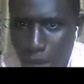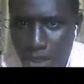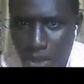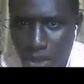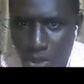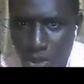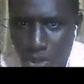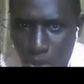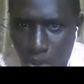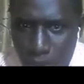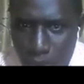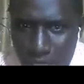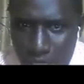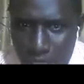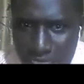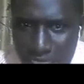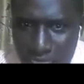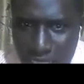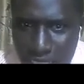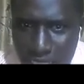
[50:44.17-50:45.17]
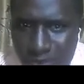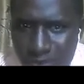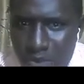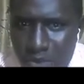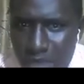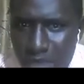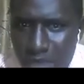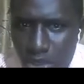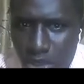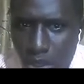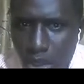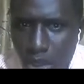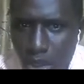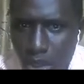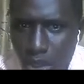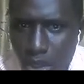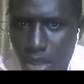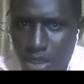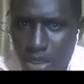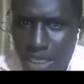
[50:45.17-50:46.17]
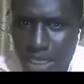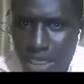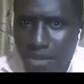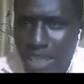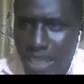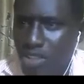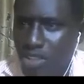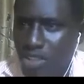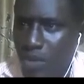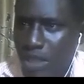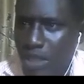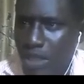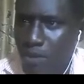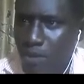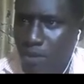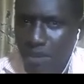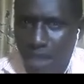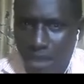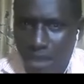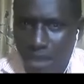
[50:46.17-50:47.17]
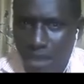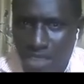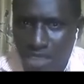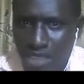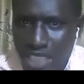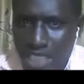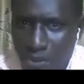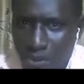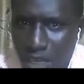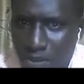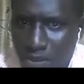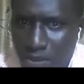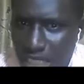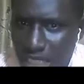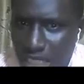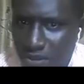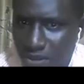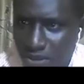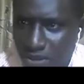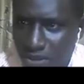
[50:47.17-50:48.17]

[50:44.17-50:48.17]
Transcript: So please, you can write it up when you print out 657.